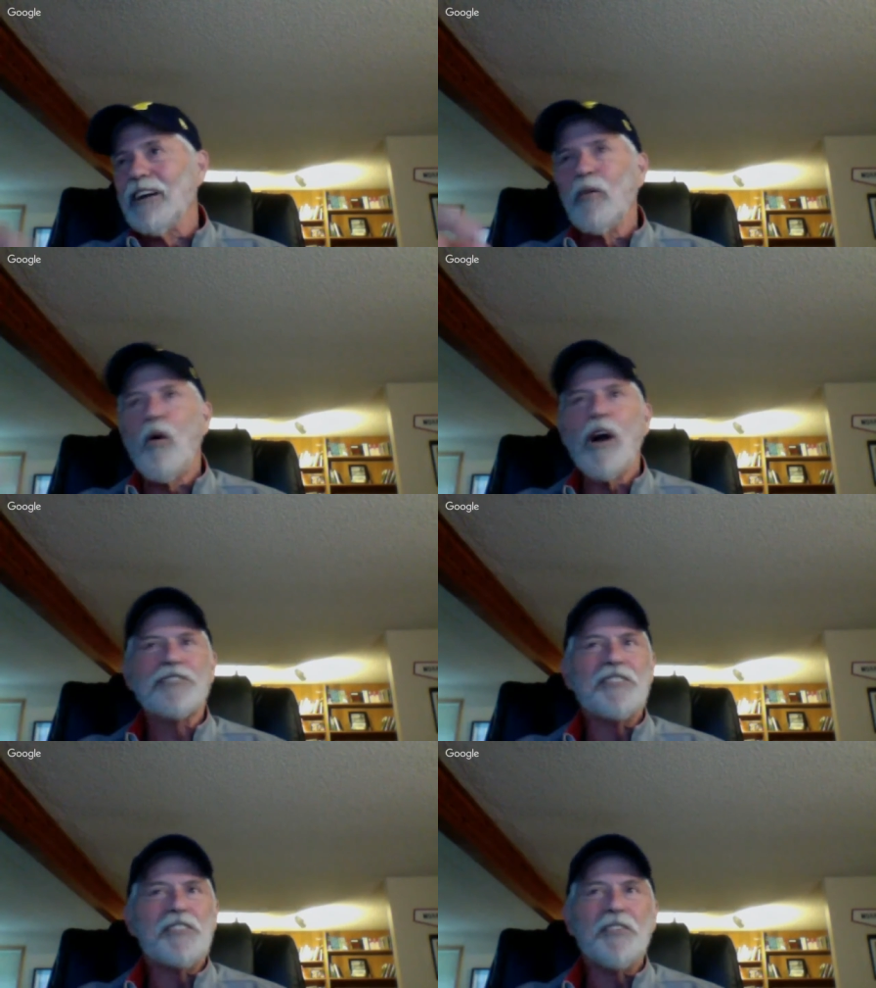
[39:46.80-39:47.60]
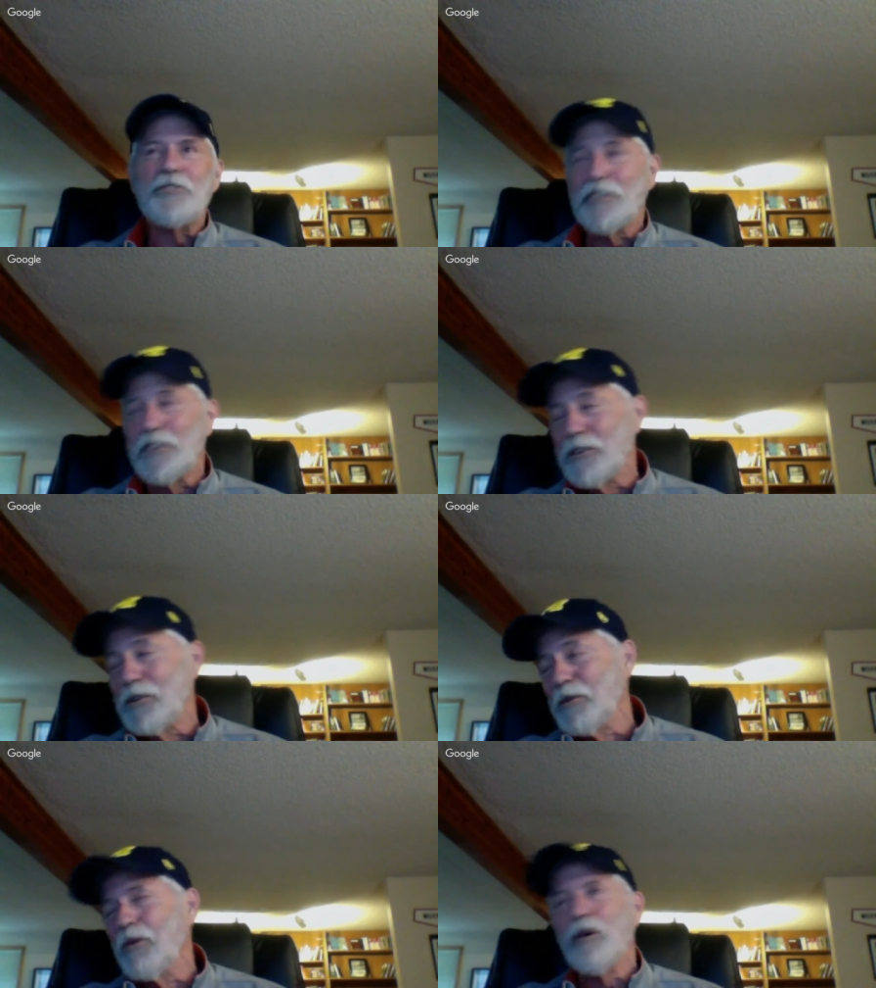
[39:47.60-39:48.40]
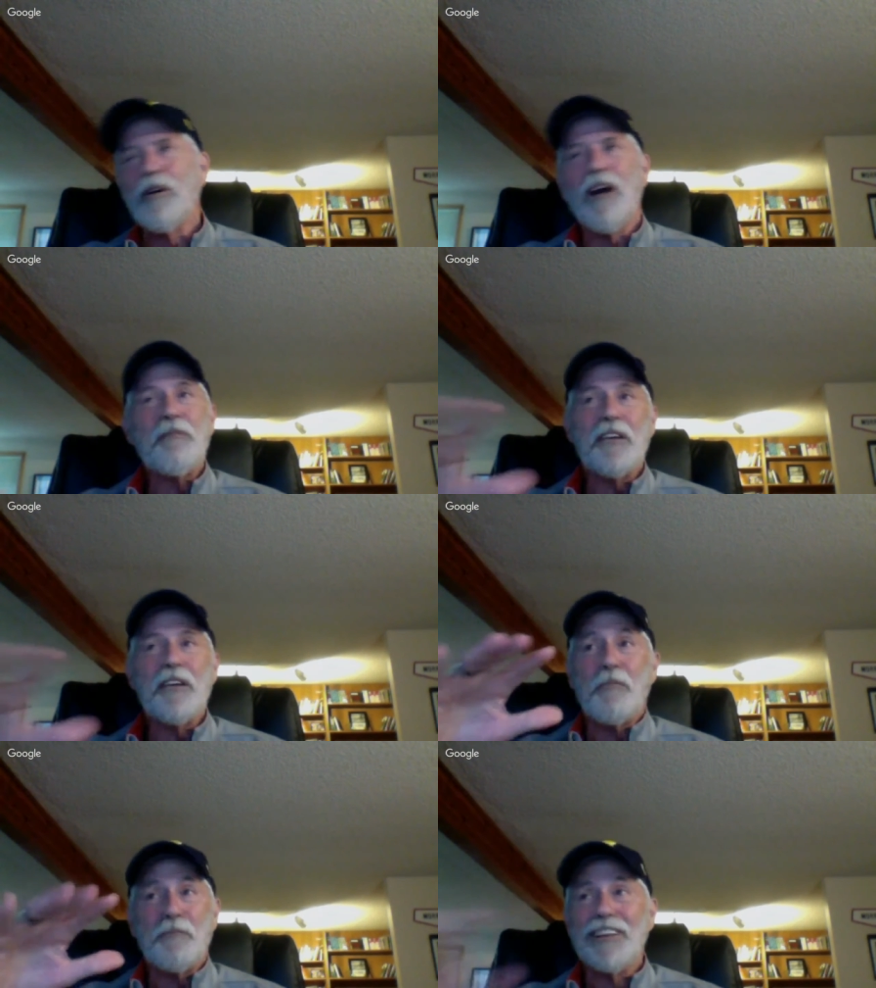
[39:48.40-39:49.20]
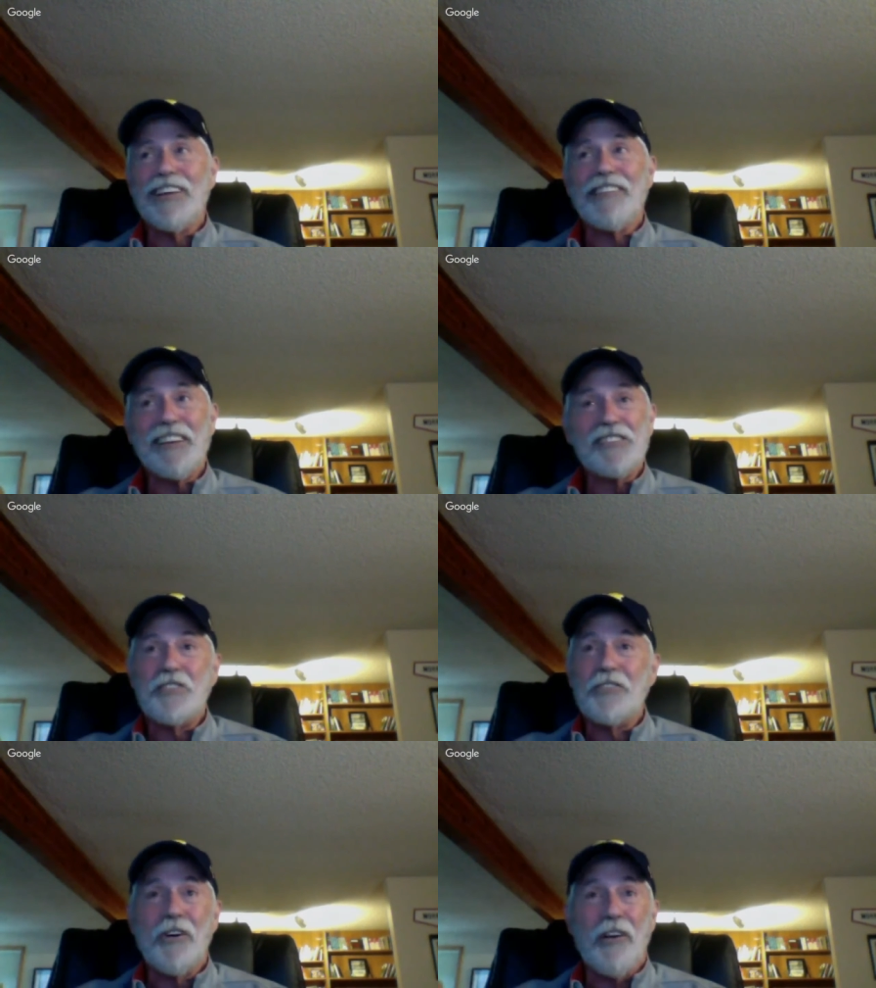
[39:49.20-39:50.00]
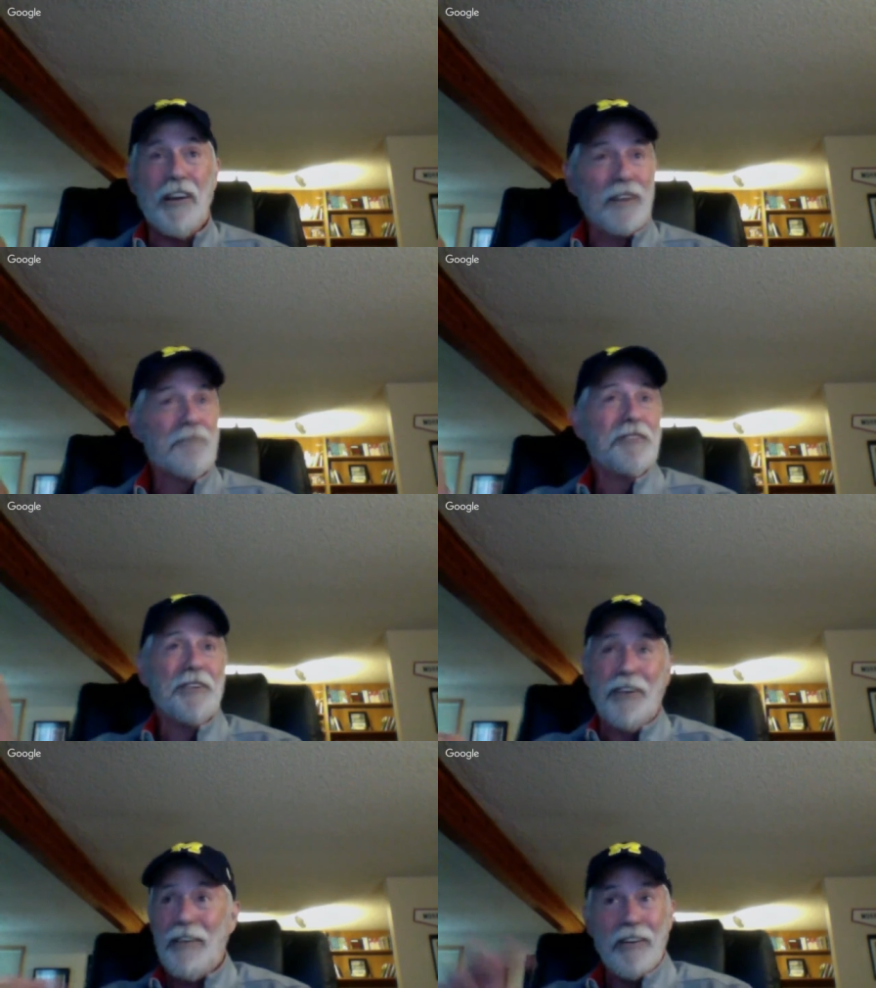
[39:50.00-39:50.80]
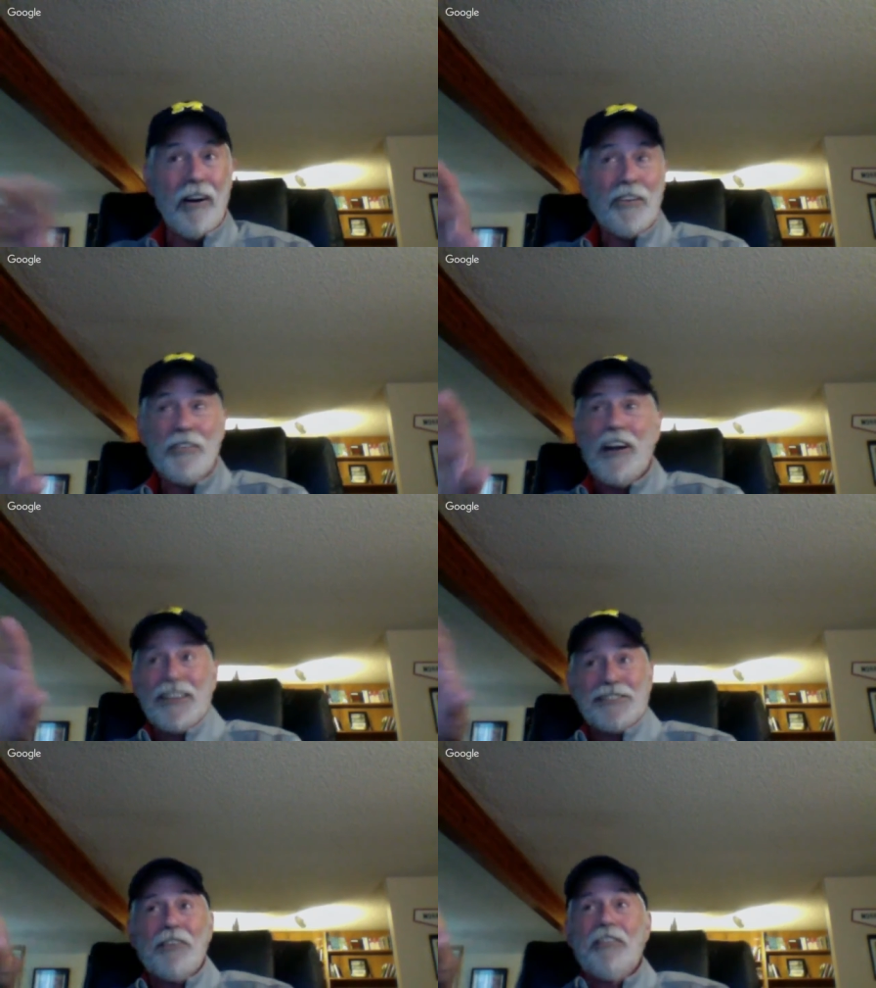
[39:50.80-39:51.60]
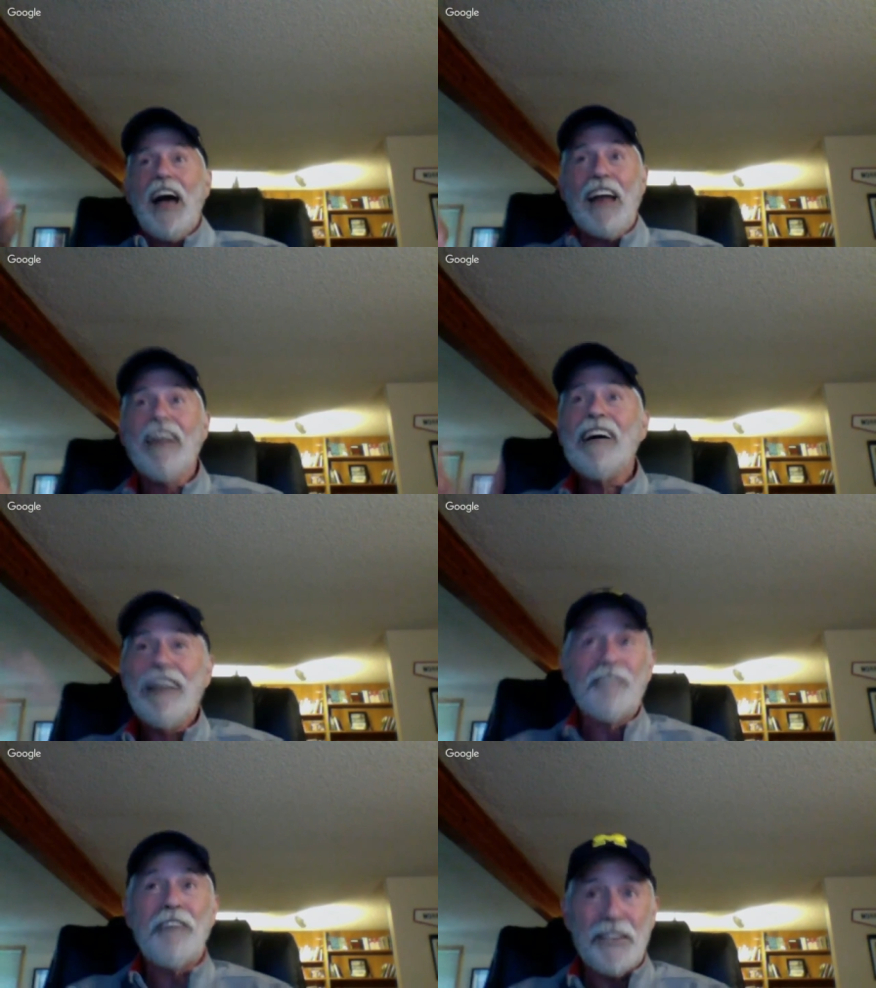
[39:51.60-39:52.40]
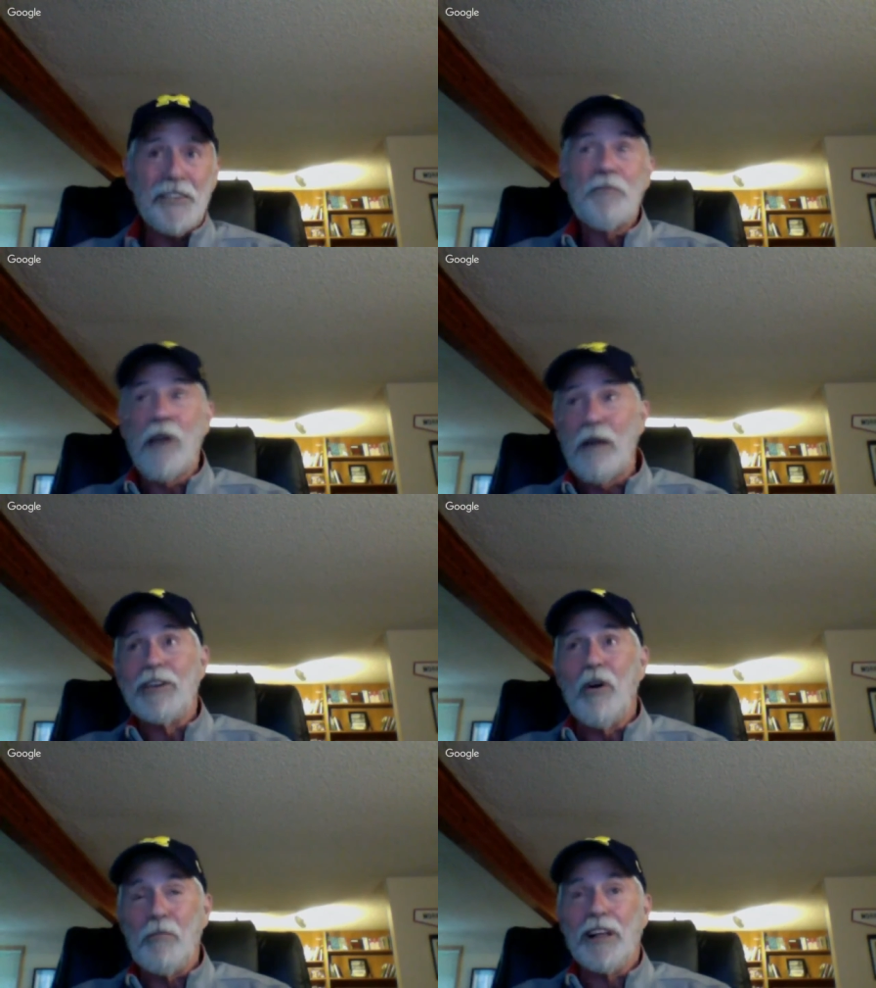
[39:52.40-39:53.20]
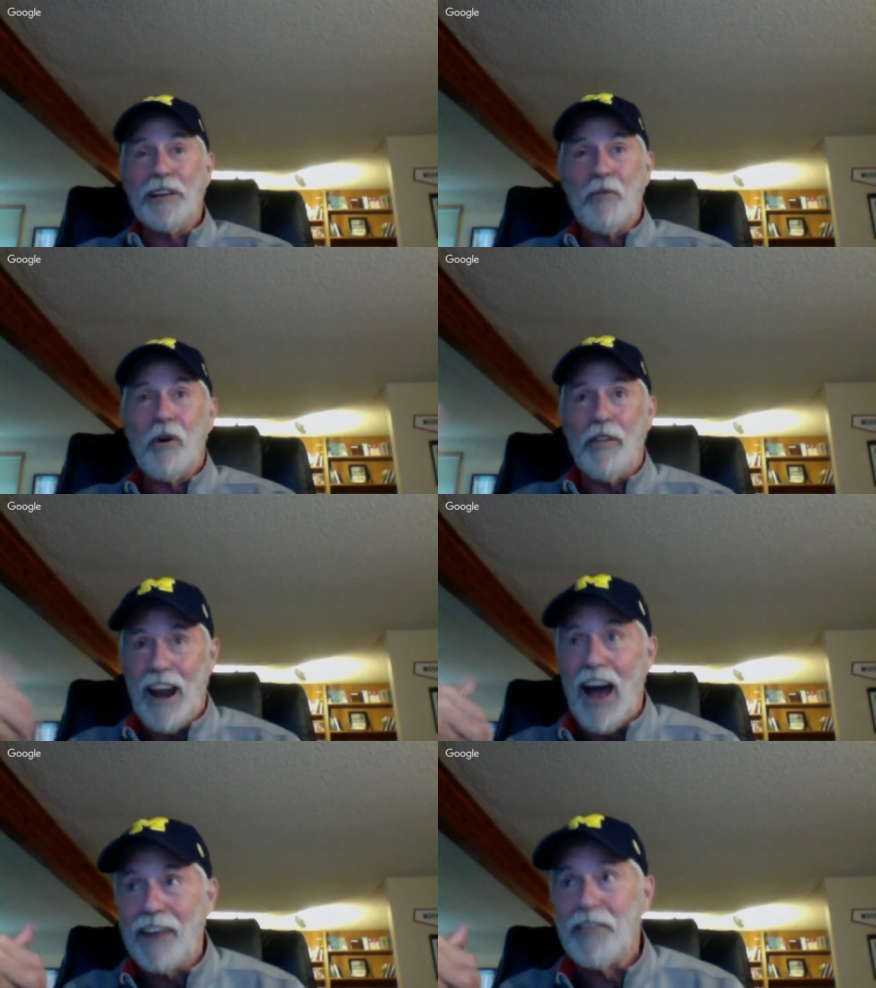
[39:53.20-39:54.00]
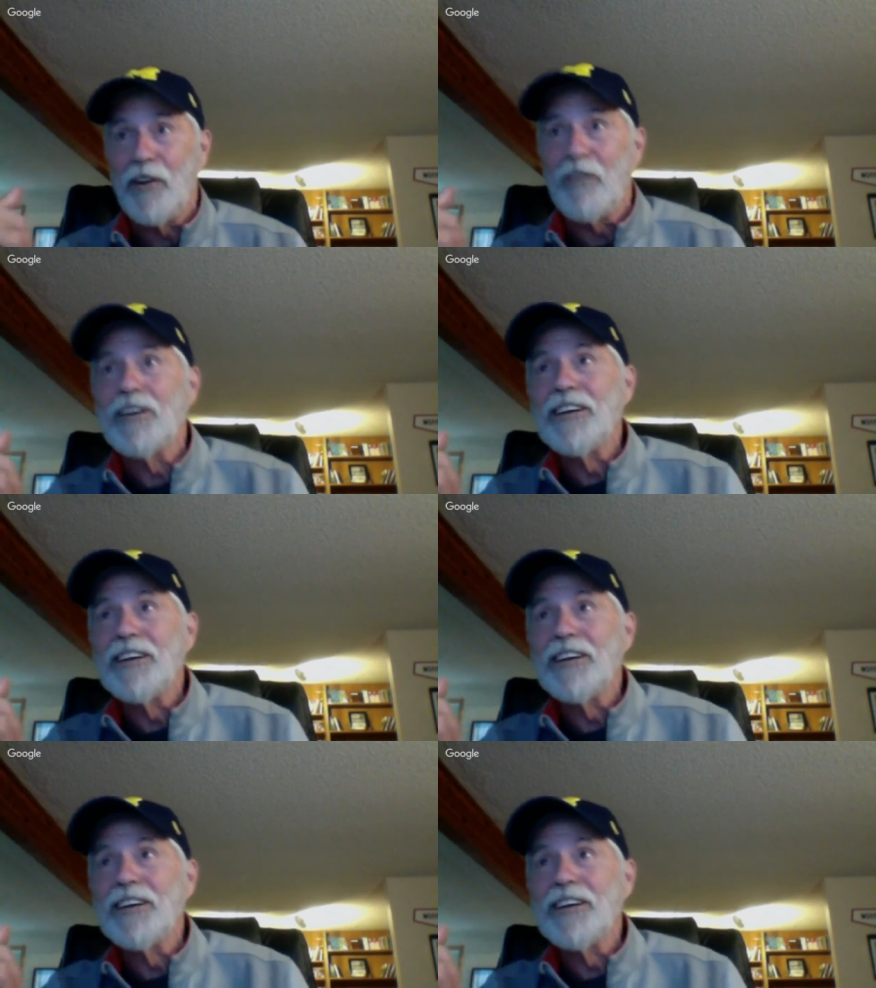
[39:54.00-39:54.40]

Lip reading: watching YouTube, or there are a million things you can do on a computer. All you guys know that. In fact, you probably know a million more than I know.